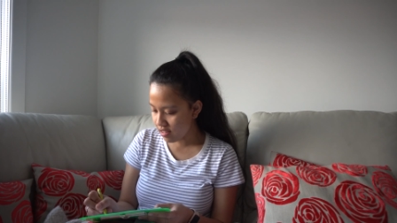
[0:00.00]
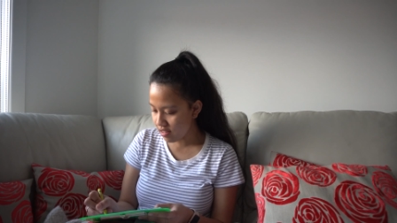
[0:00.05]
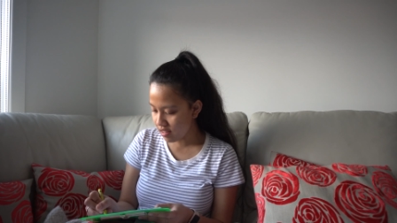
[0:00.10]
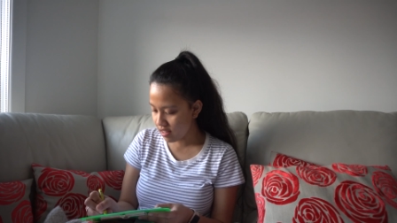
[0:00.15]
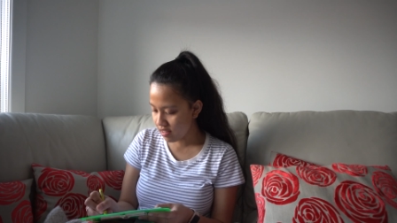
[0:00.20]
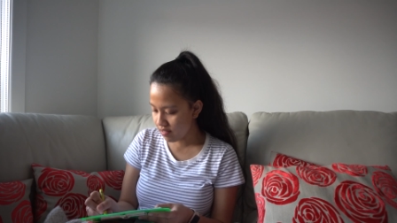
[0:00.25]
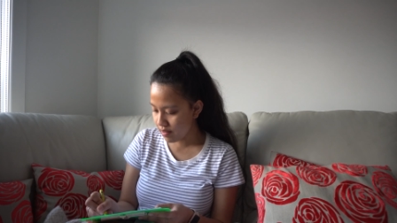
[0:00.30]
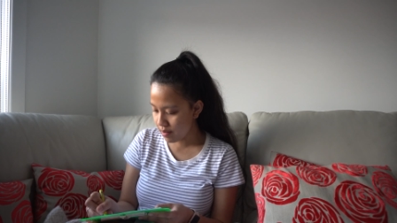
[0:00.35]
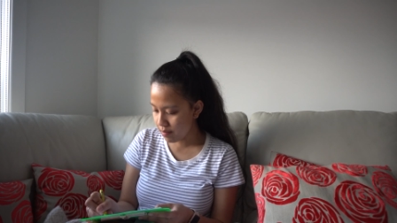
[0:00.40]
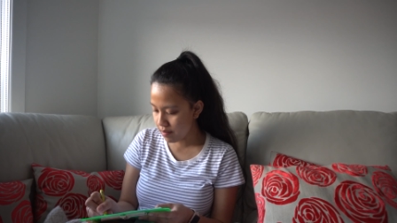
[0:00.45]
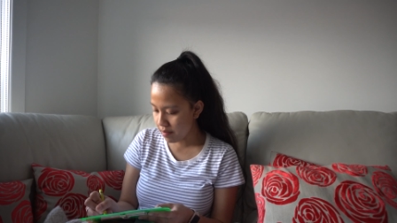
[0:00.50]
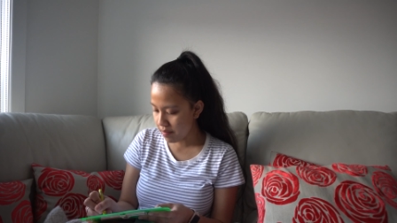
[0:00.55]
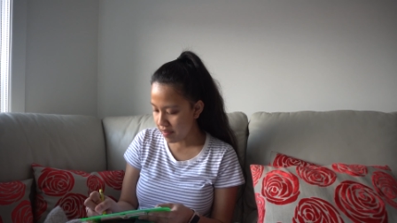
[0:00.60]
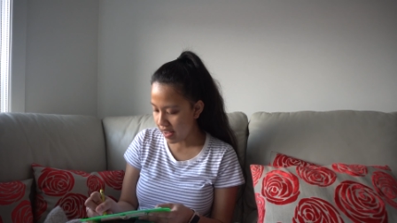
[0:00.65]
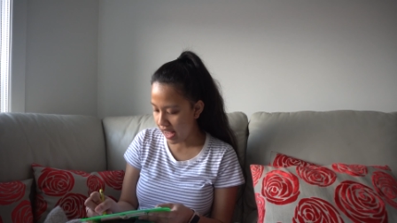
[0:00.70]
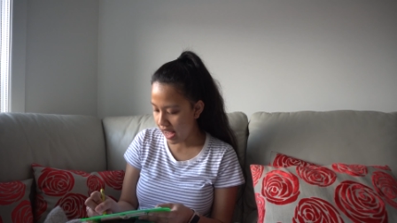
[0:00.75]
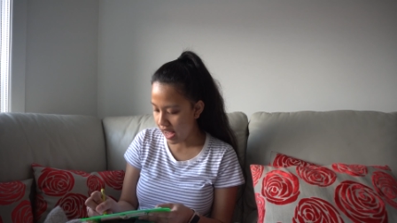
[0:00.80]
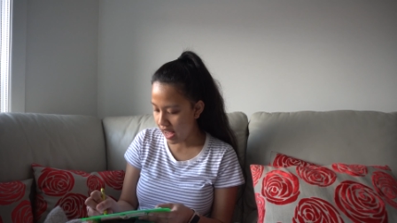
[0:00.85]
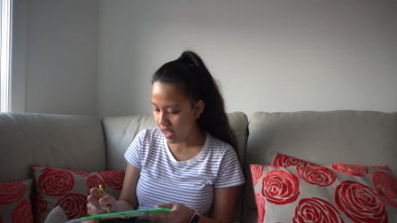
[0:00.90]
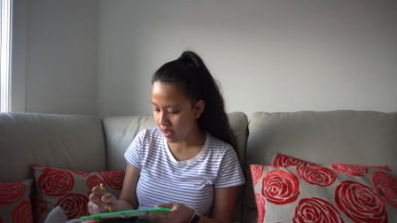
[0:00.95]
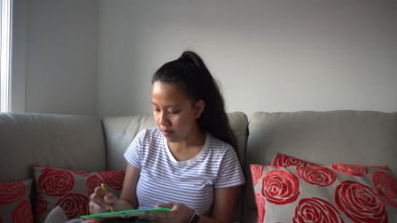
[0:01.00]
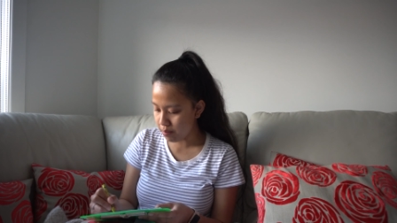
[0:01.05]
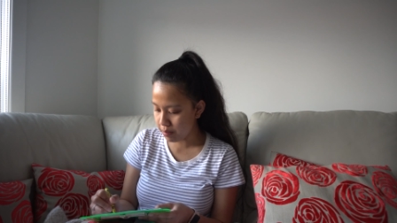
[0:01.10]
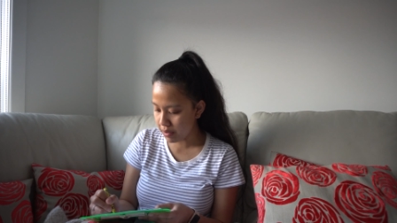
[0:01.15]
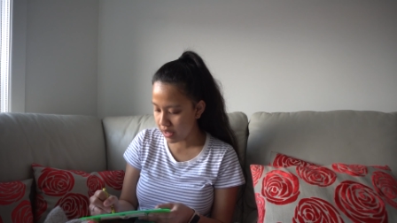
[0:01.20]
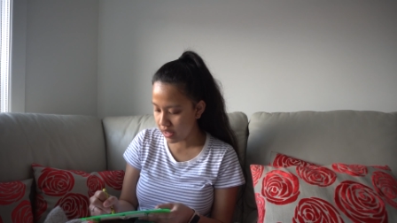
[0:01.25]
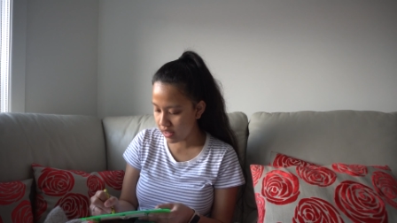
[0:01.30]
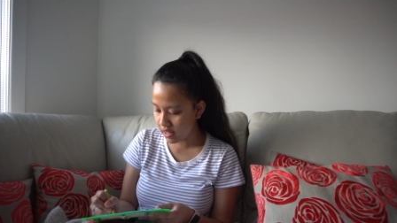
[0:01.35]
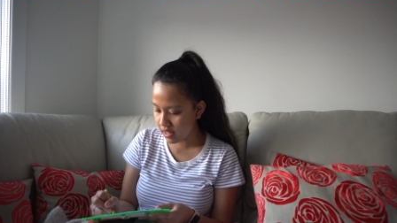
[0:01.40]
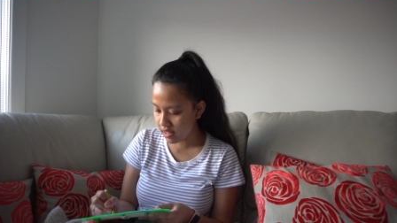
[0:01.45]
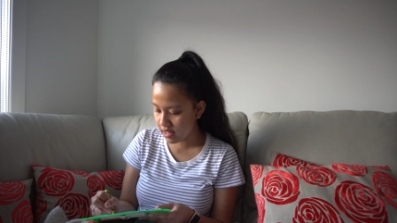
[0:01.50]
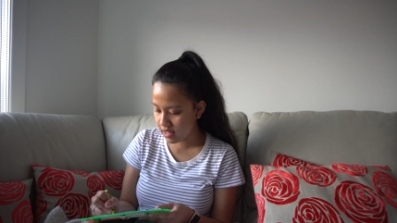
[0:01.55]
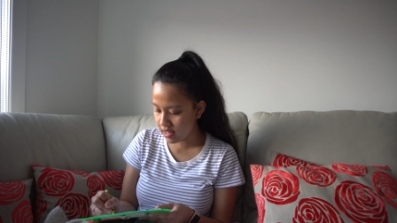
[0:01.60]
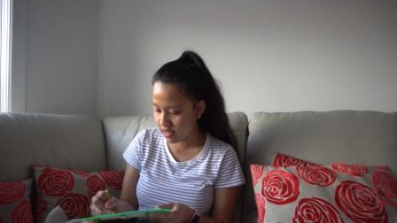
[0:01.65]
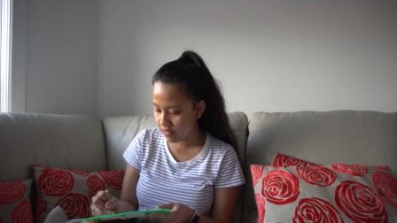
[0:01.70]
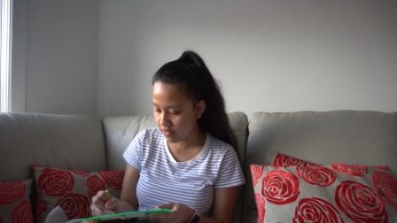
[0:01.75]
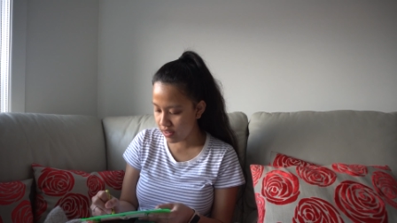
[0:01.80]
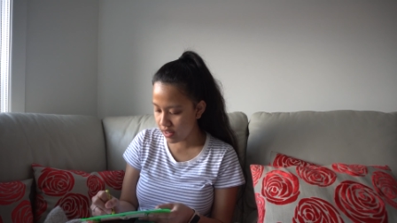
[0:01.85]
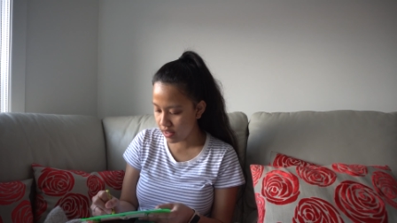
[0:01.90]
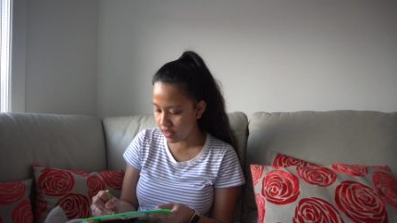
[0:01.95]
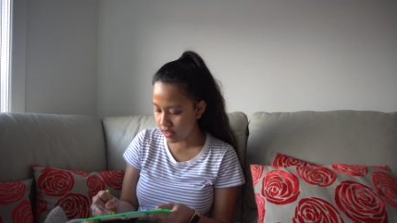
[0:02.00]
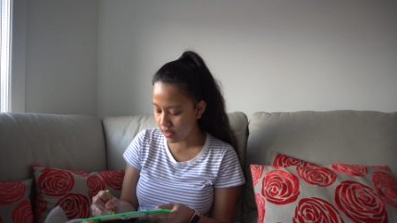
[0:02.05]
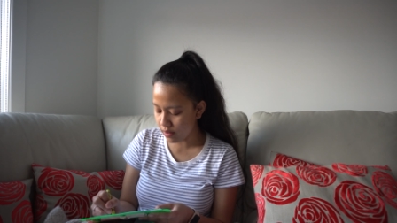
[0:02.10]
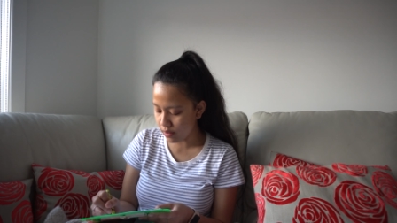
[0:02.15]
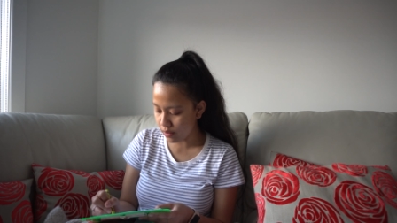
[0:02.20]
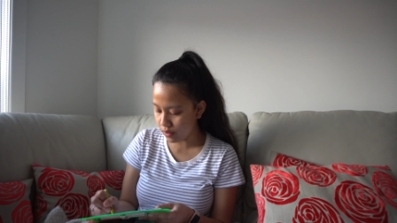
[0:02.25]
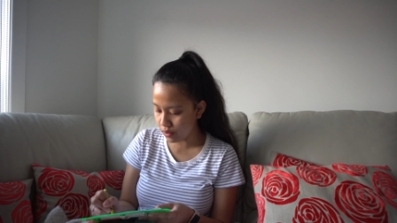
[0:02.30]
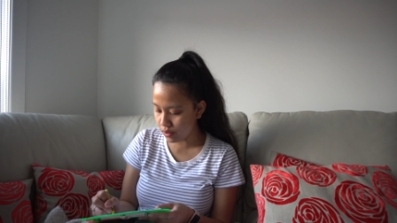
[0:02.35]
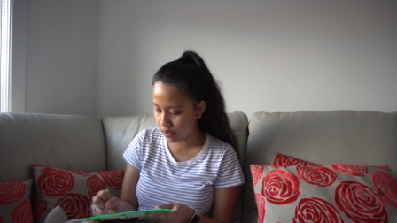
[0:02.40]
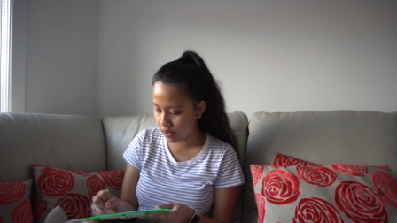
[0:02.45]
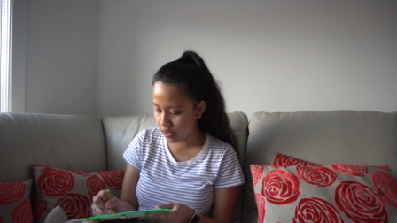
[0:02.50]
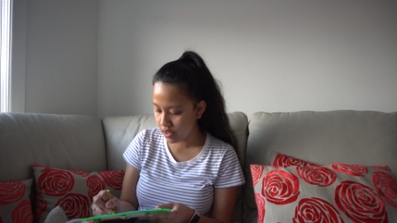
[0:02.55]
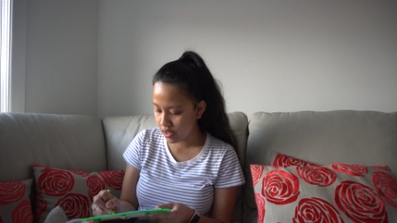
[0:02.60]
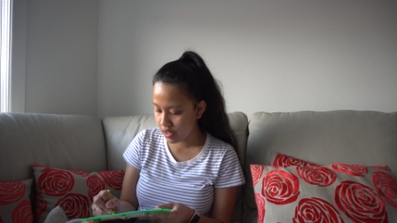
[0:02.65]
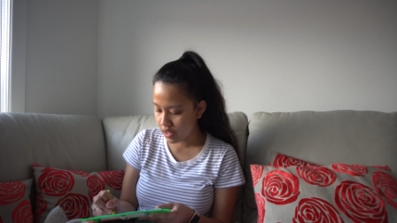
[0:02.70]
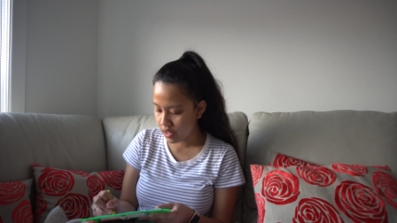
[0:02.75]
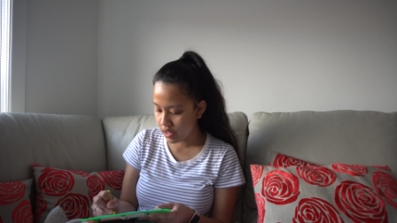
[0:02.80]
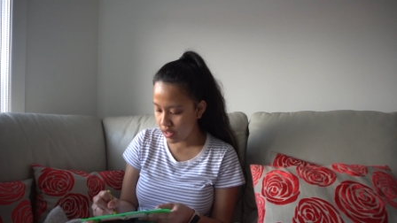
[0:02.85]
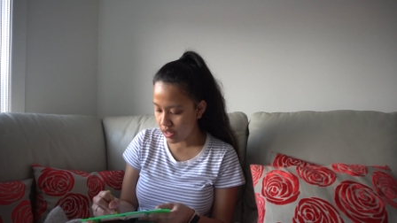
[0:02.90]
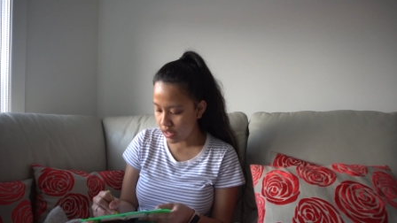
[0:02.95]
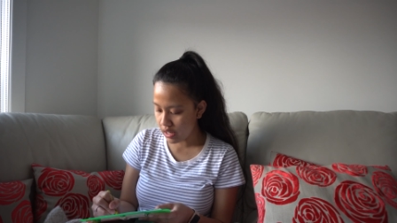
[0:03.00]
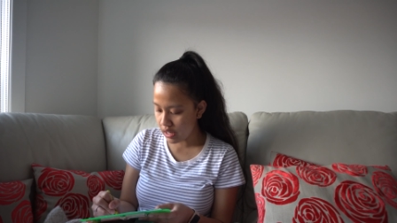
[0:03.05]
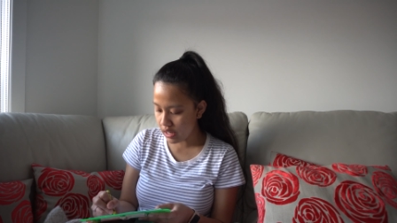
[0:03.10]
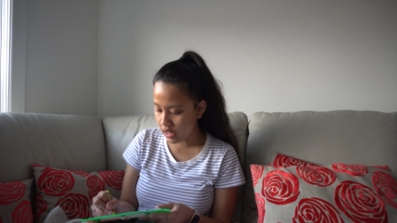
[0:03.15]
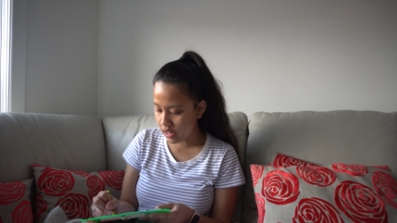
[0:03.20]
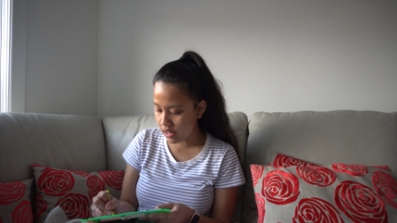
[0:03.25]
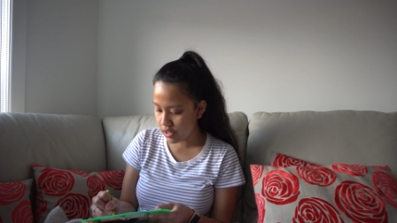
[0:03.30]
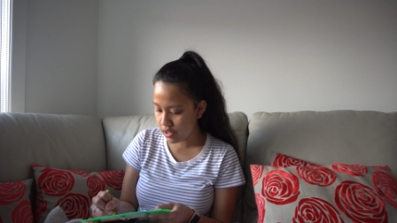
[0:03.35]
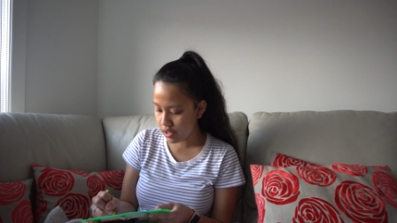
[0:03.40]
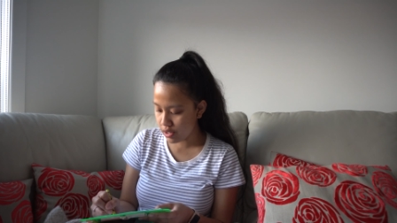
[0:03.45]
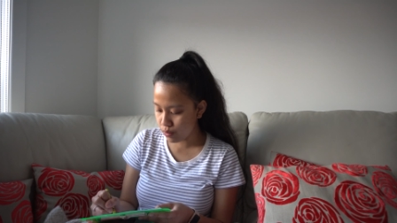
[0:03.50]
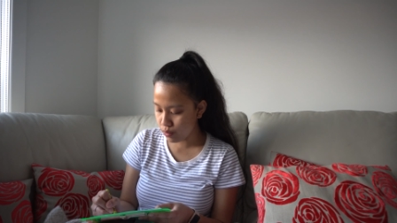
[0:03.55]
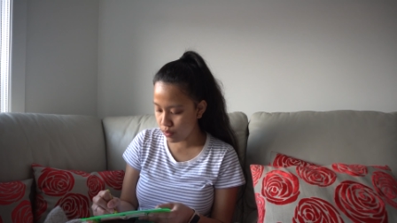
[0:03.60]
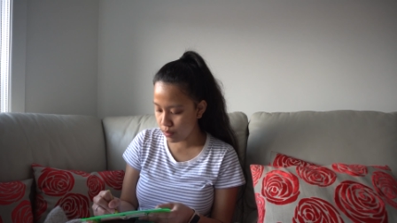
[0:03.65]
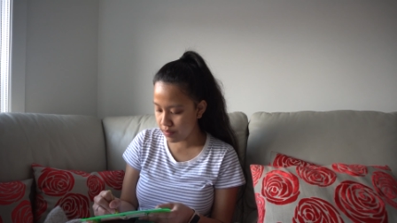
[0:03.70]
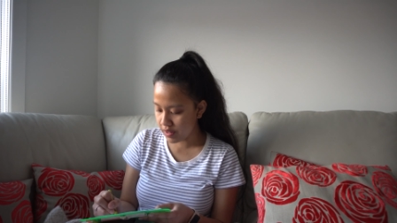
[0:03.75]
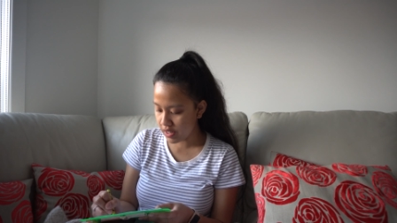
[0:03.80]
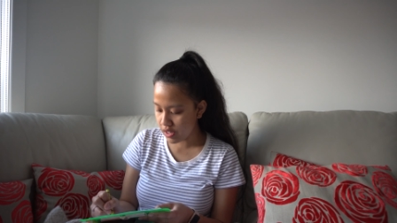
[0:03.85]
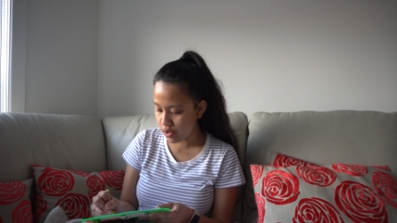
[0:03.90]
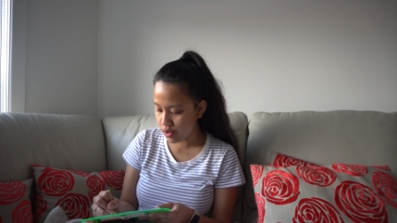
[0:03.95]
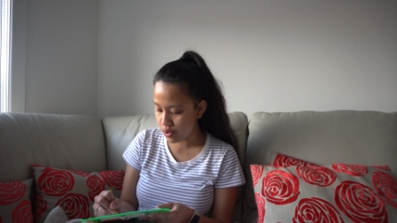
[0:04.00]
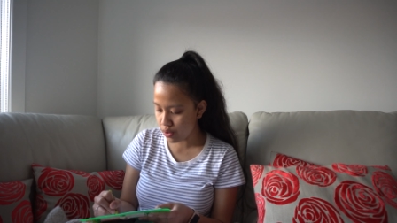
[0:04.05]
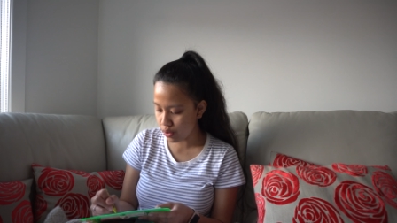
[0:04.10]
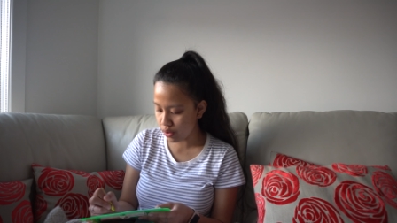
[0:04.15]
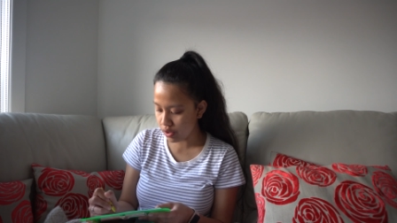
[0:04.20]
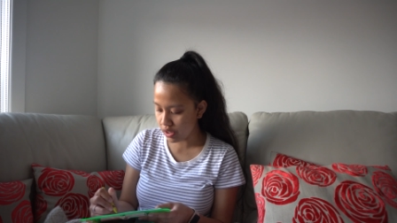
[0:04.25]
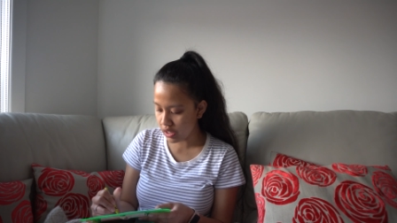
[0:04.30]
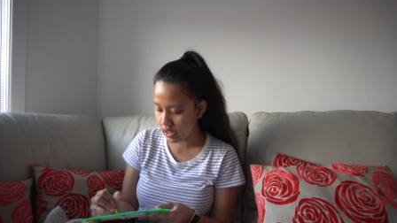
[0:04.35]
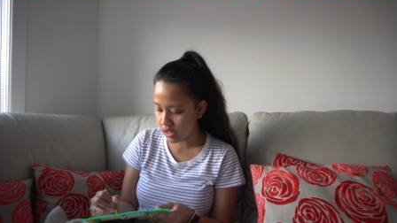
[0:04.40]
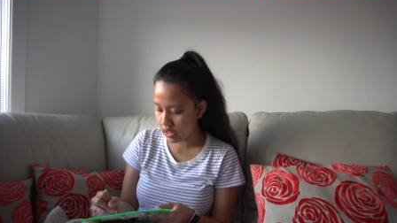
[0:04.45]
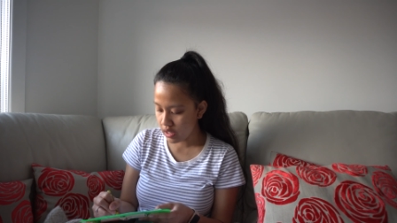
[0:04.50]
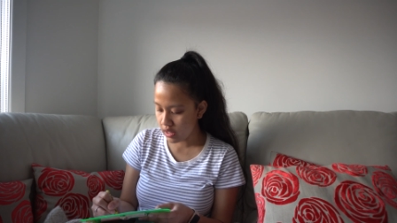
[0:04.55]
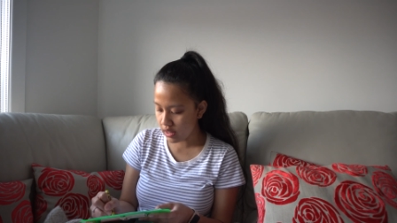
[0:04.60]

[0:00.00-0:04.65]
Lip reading: not give my mom a hat, but let's give her the old Asian woman trolley.